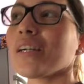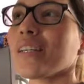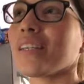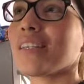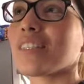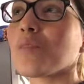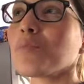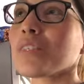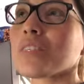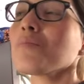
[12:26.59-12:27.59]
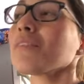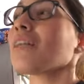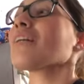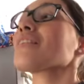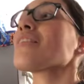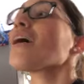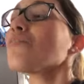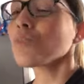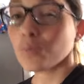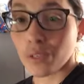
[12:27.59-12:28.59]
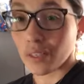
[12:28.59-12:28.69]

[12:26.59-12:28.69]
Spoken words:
and something that I never would